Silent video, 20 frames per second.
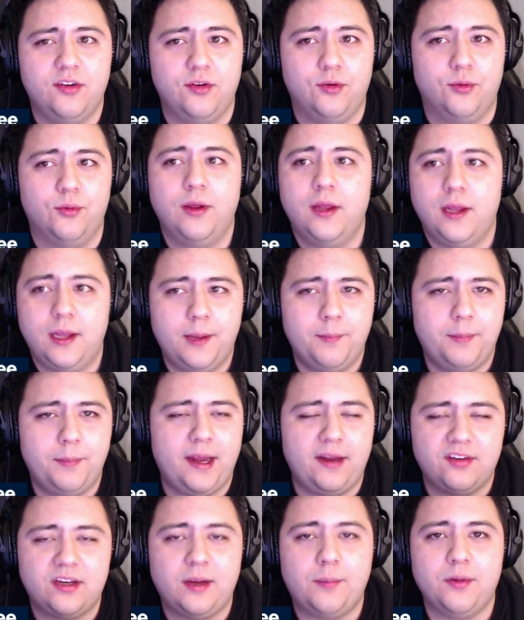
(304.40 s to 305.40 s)
too.
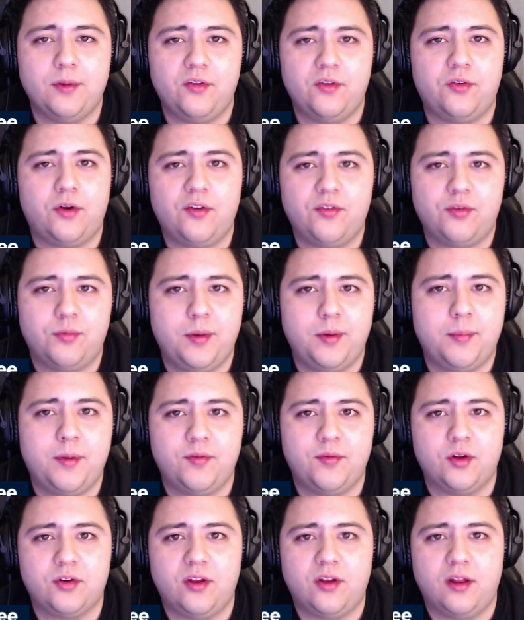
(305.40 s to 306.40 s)
Past couple of starts from him
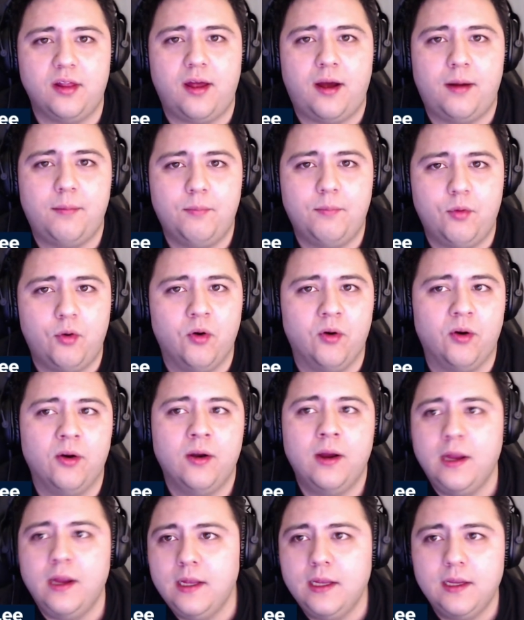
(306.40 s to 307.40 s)
have looked a lot
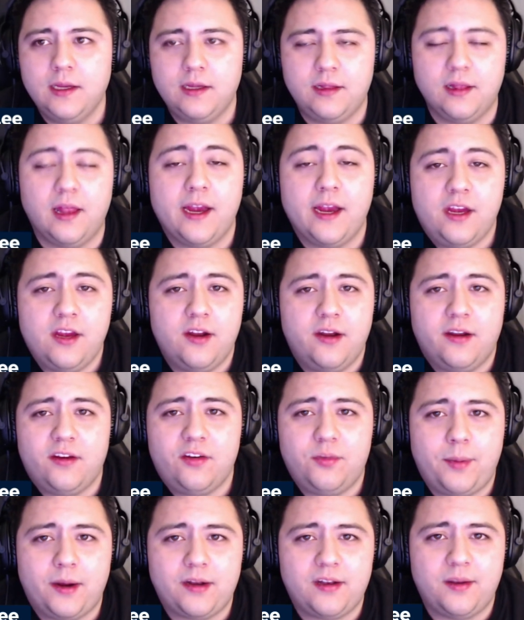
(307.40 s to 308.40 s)
more like you'd
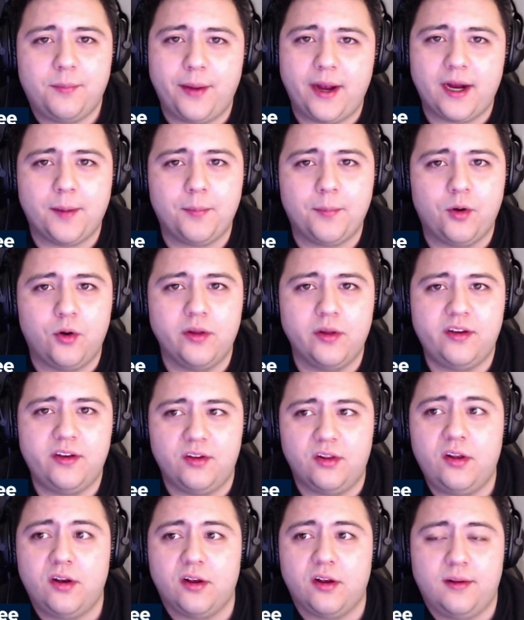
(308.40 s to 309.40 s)
expect a backup goalie
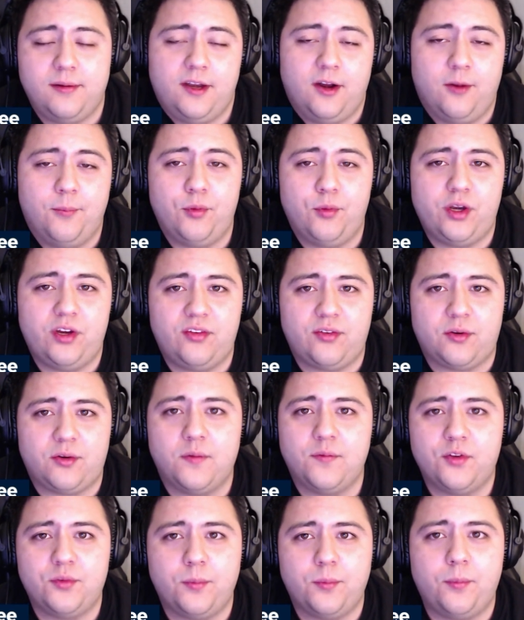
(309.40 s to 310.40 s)
to look, you know, pretty
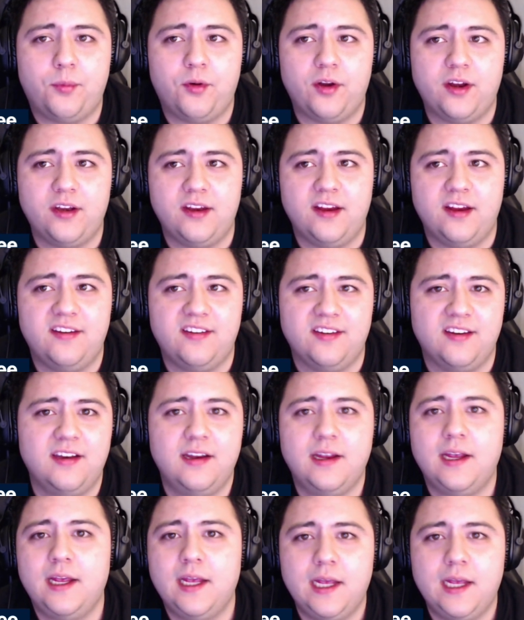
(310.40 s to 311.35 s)
serviceable, pretty decent.